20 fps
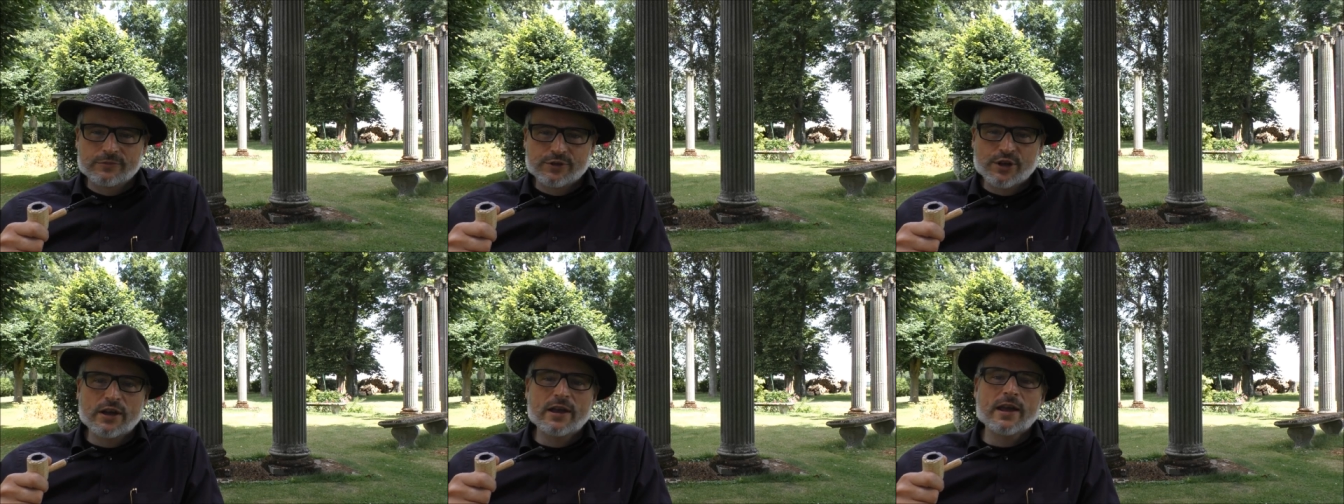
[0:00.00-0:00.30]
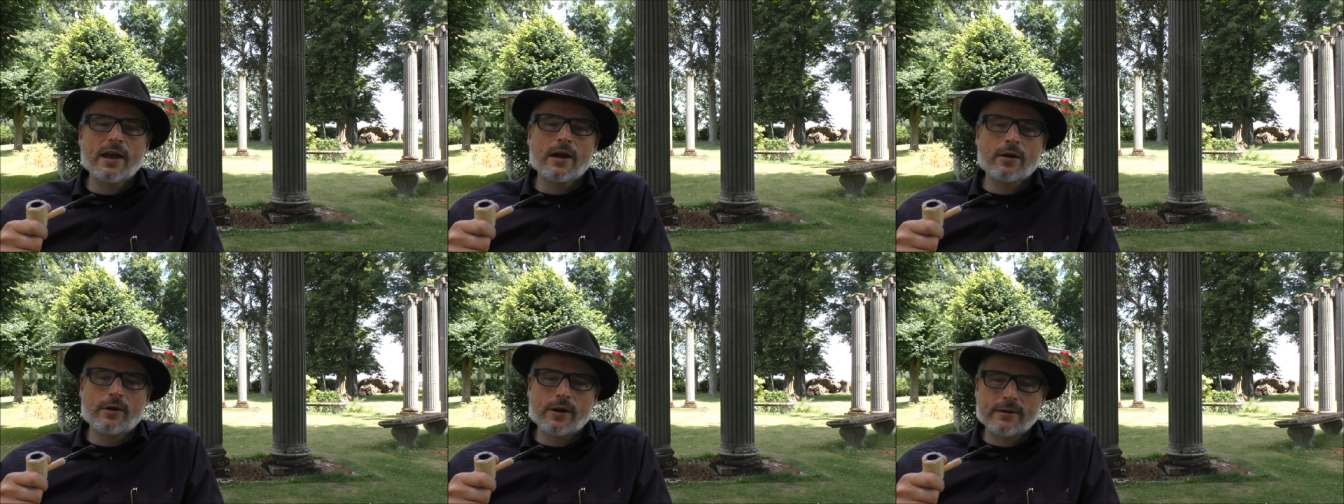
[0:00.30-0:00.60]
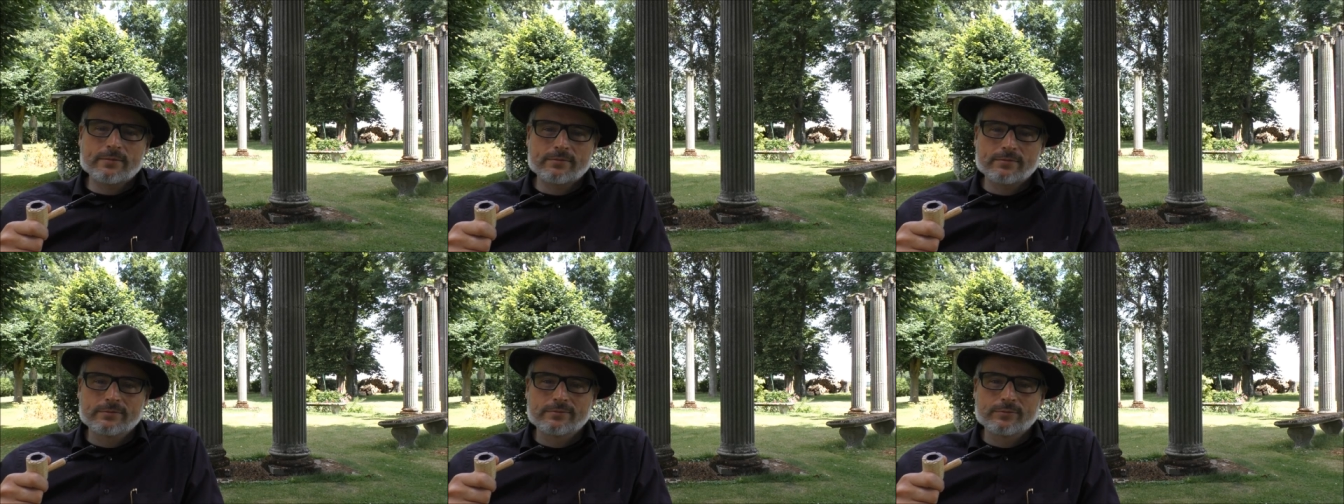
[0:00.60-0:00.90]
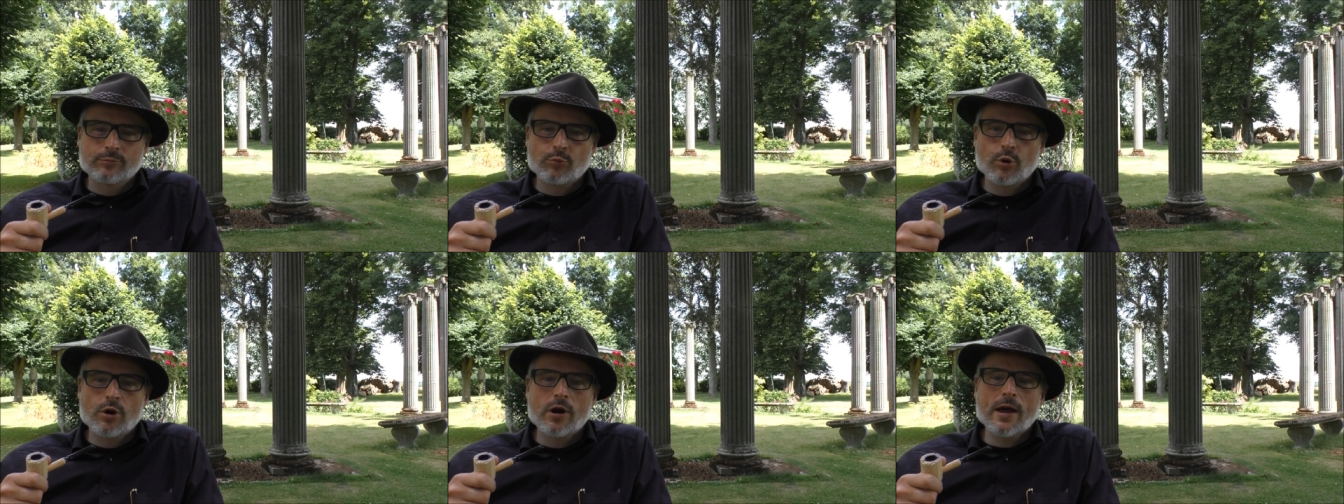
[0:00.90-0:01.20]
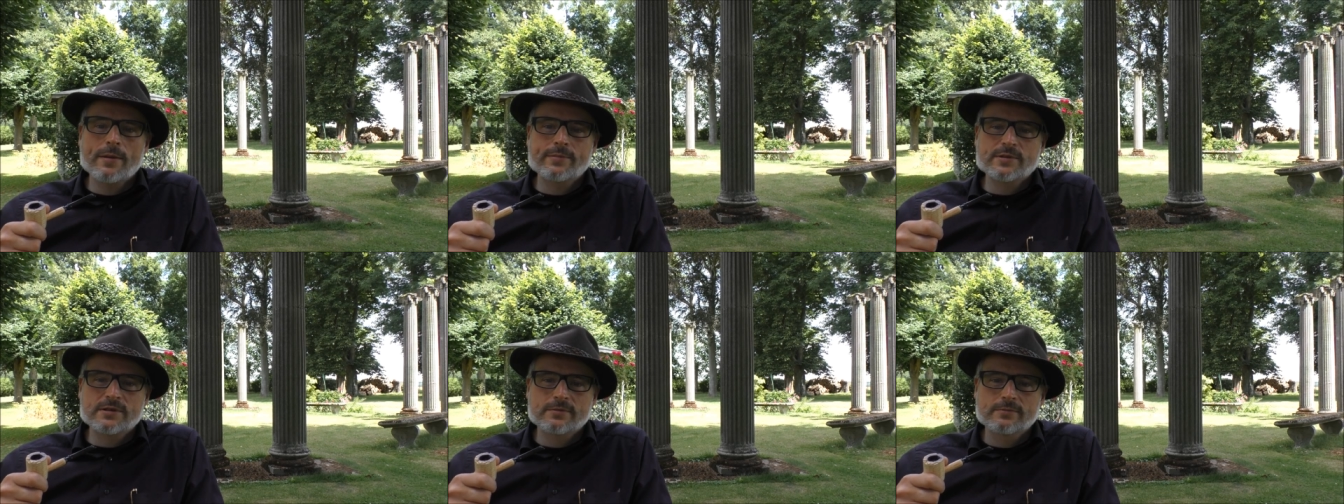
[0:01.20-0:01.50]
Take care, and
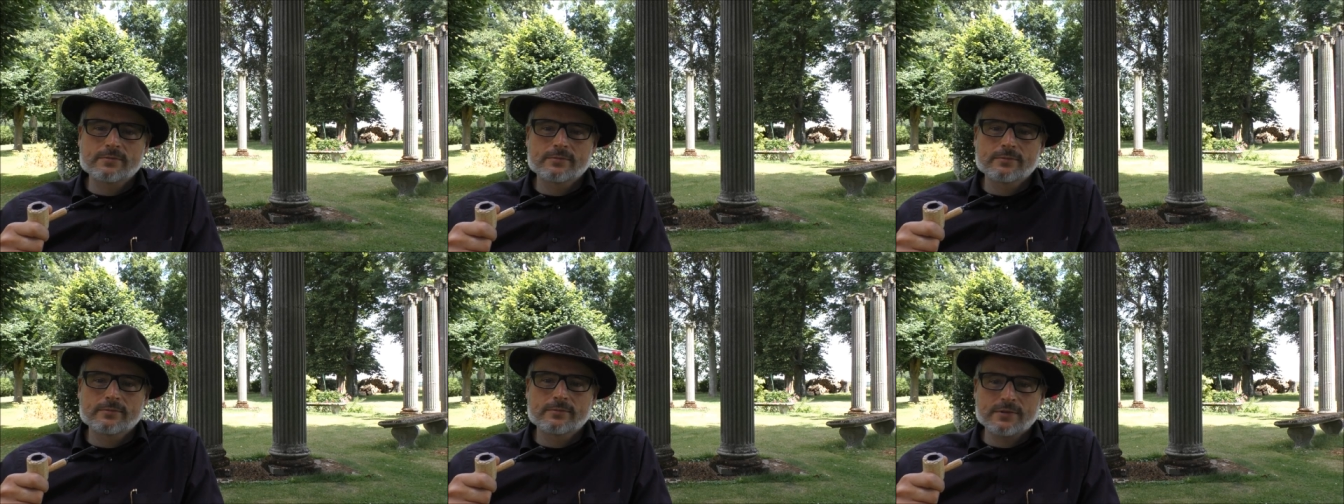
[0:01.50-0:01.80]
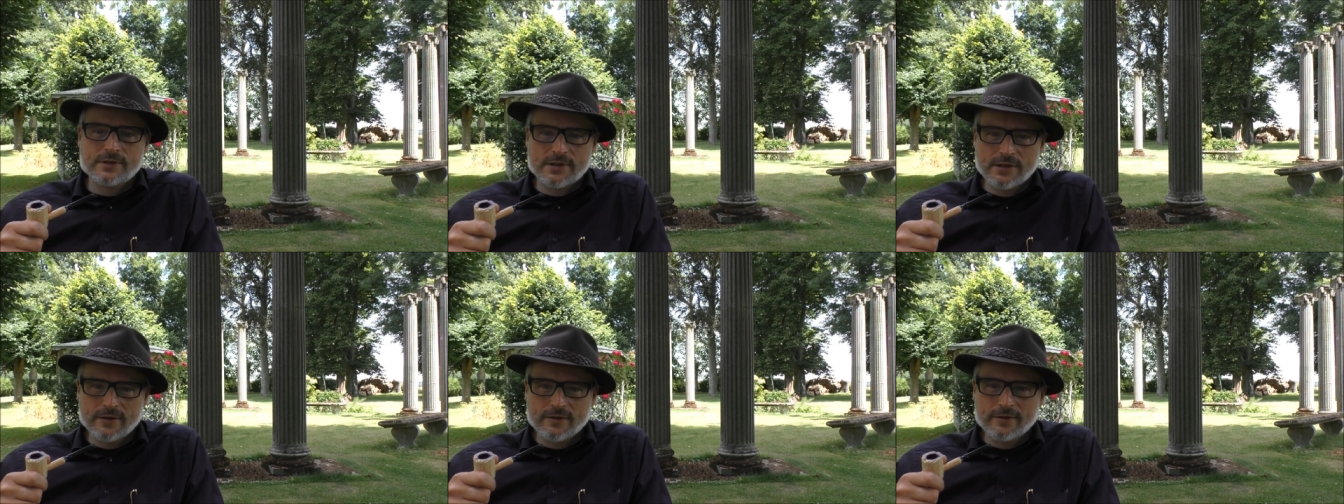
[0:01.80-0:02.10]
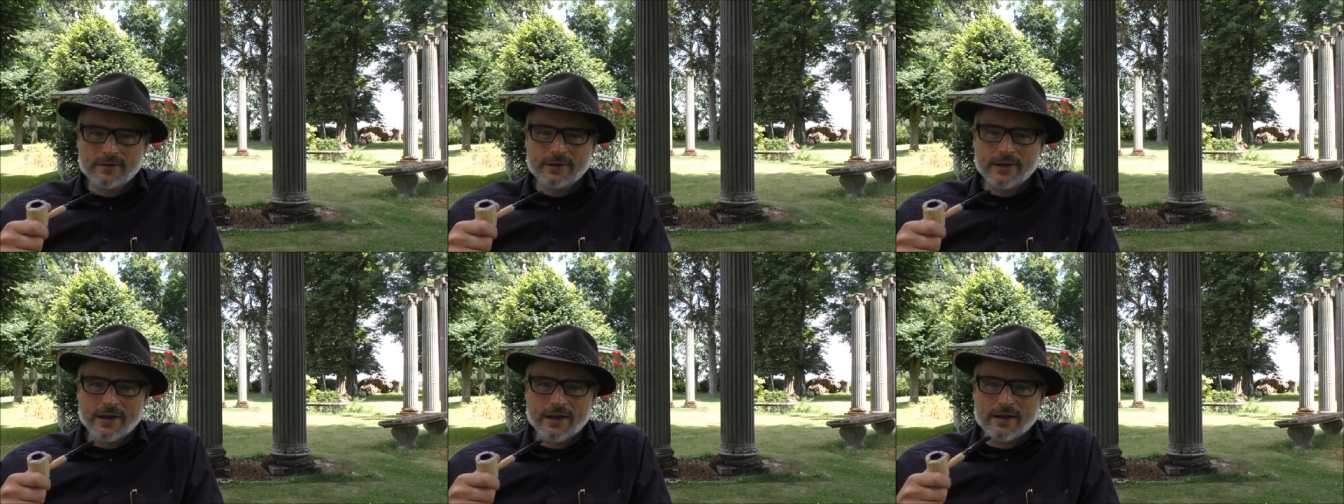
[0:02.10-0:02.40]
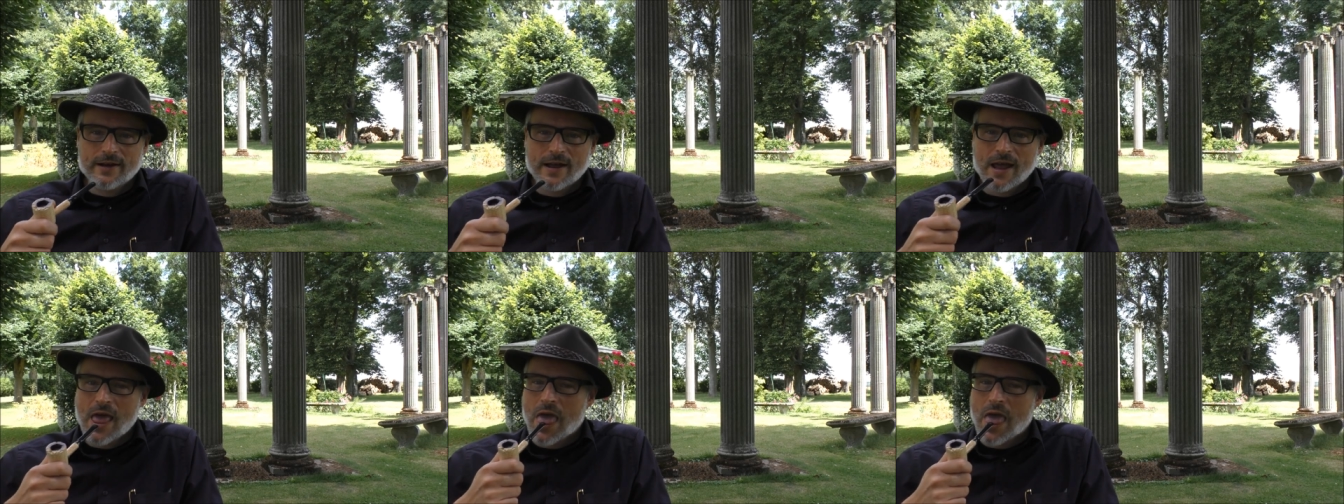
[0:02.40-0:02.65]
perhaps see you again.